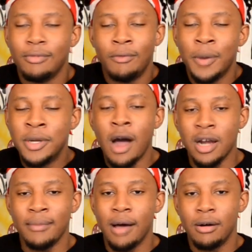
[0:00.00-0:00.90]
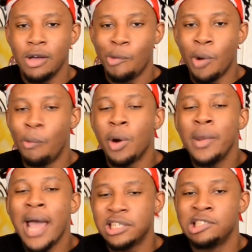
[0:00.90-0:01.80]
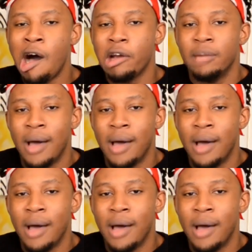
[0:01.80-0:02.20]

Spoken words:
what are we talking about? What are we actually talking